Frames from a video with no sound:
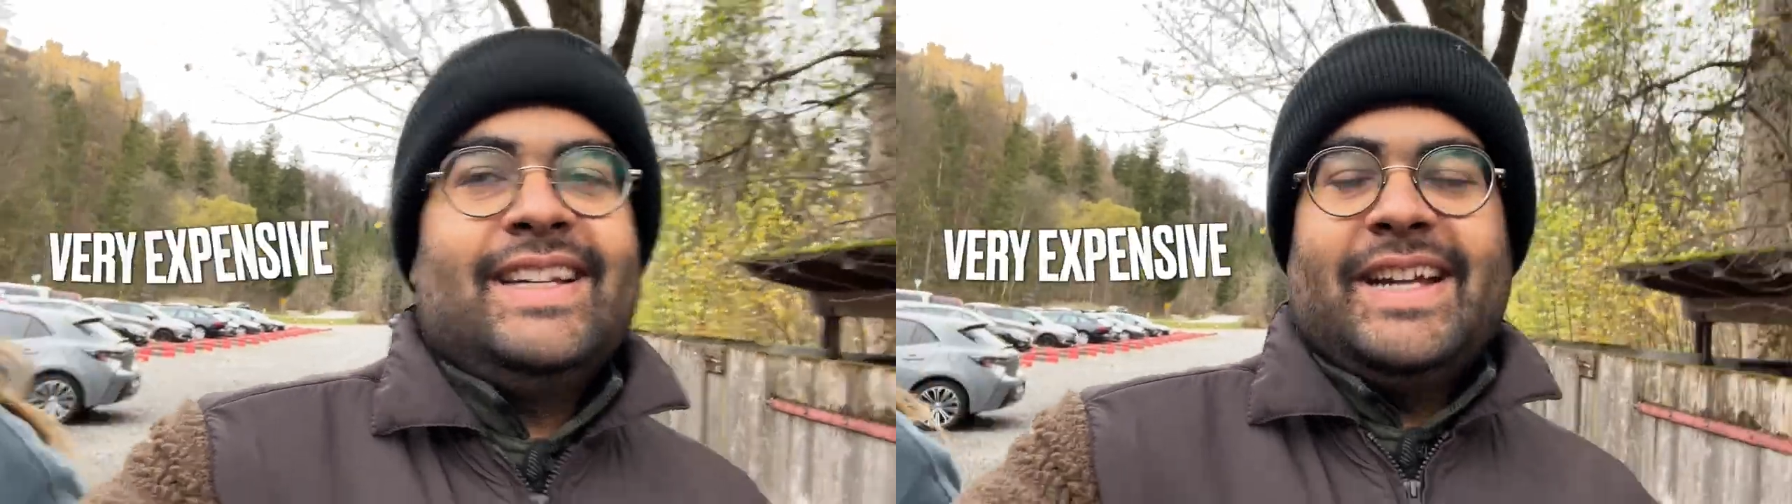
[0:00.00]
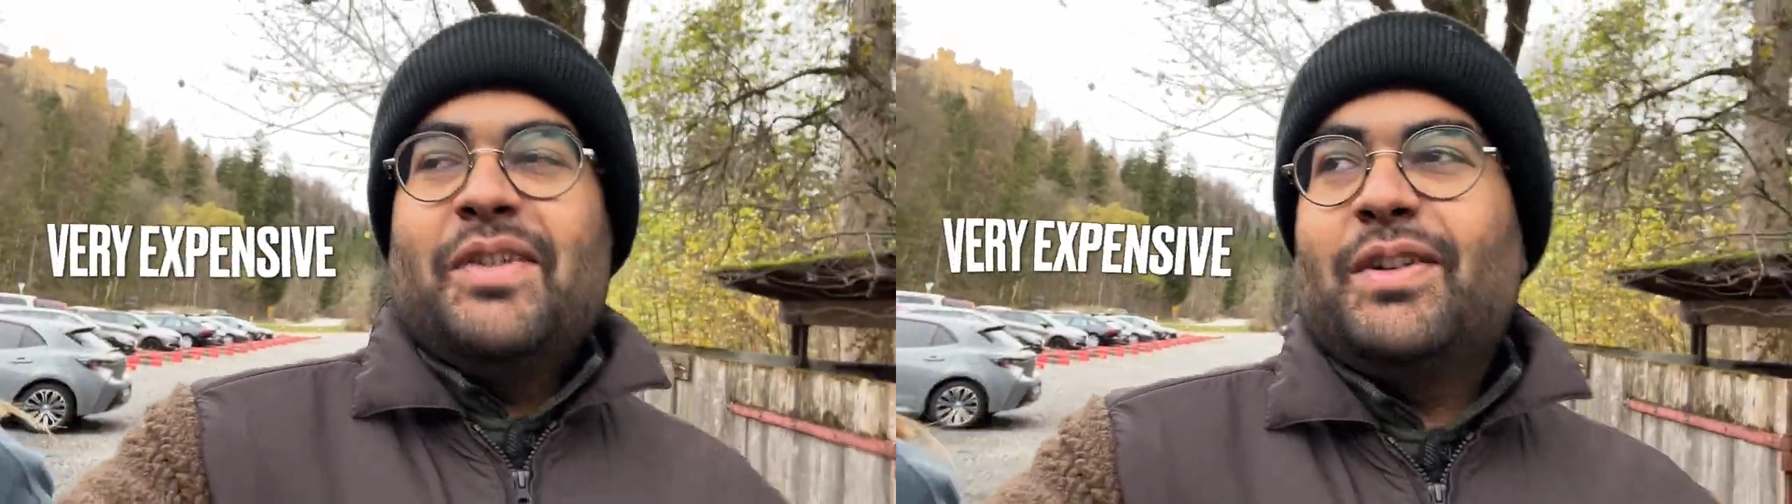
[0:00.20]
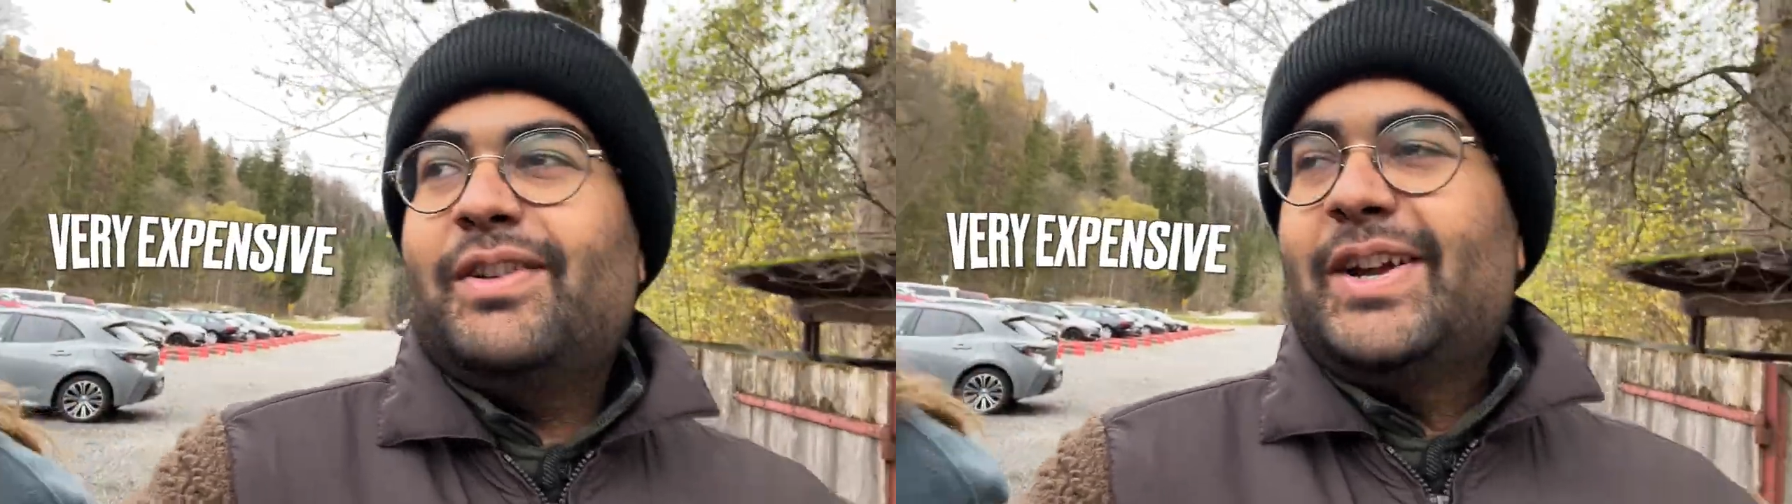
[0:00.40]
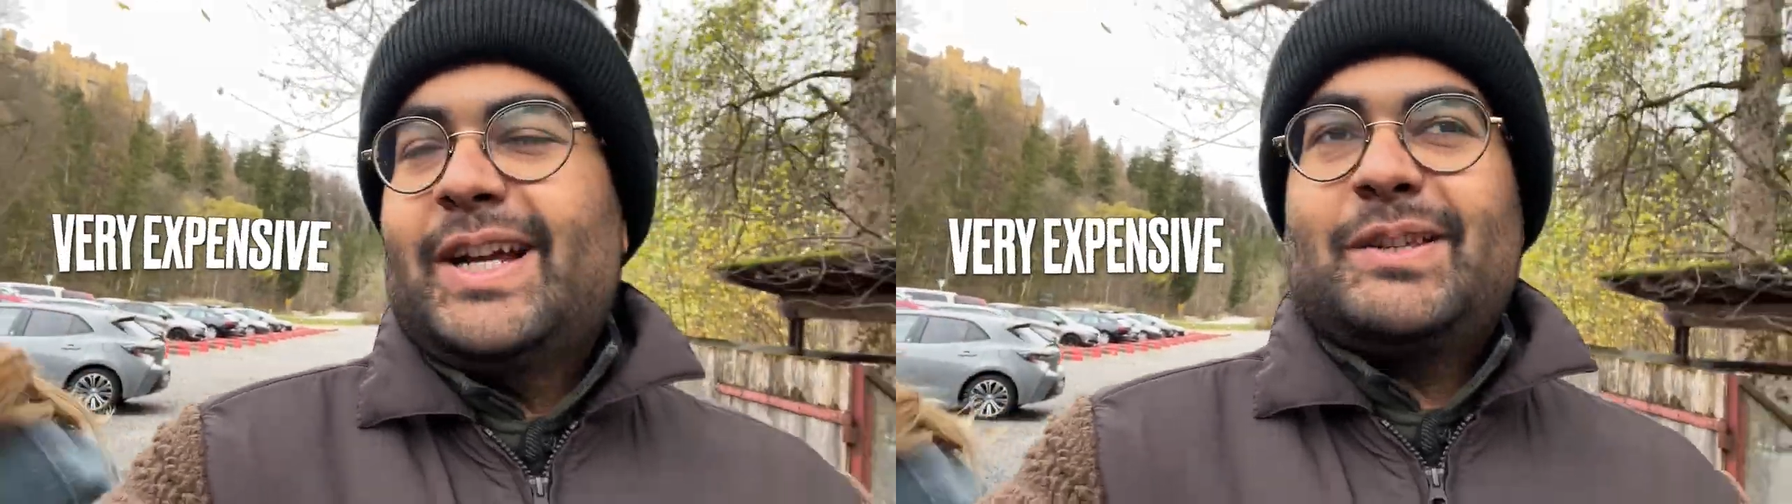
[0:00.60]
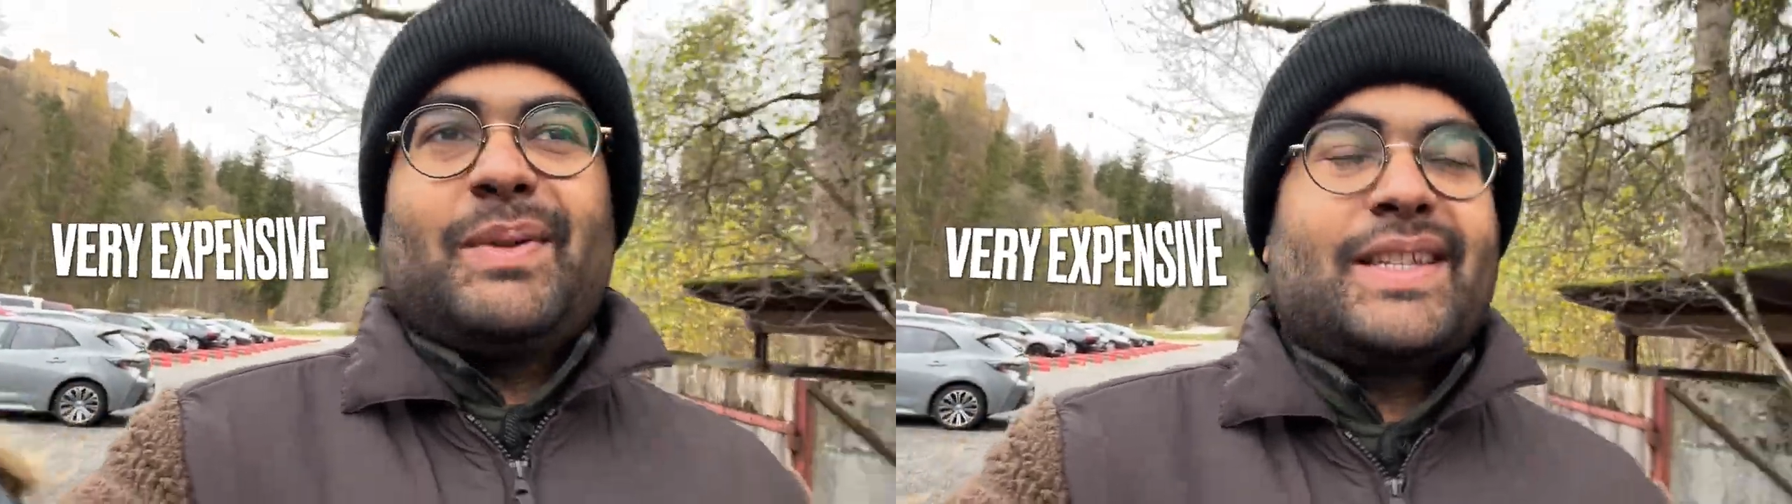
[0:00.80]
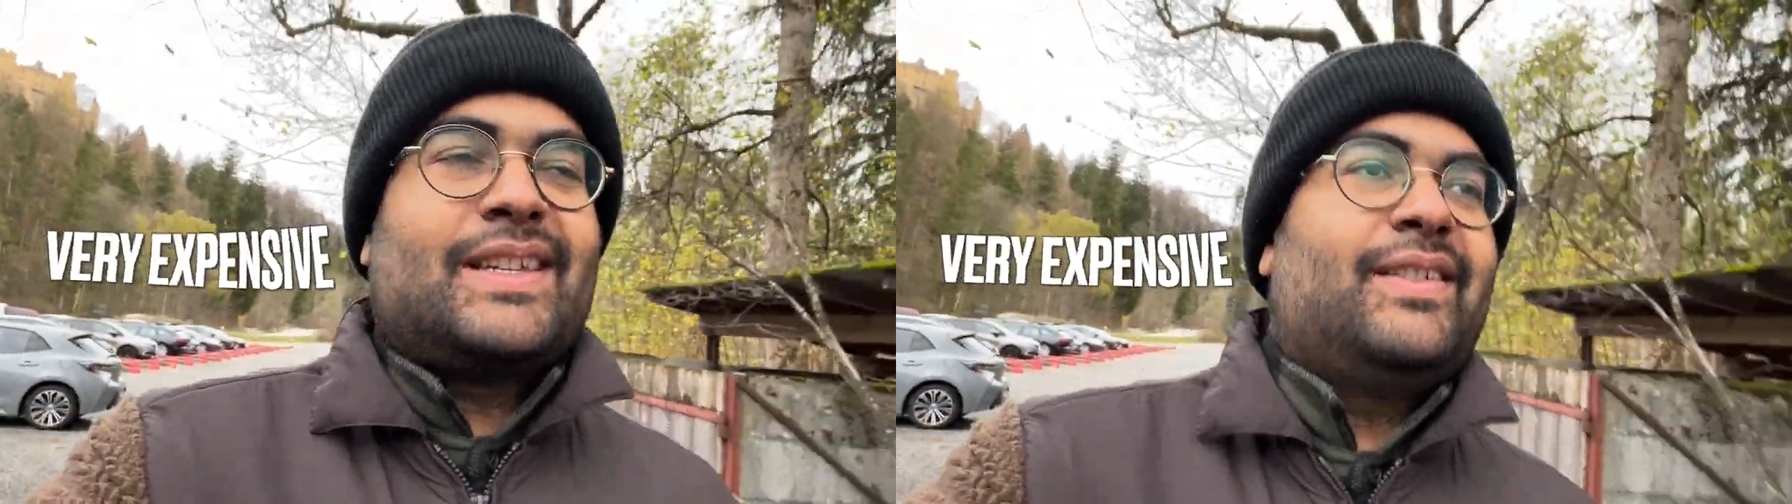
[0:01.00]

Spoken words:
yeah, very expensive.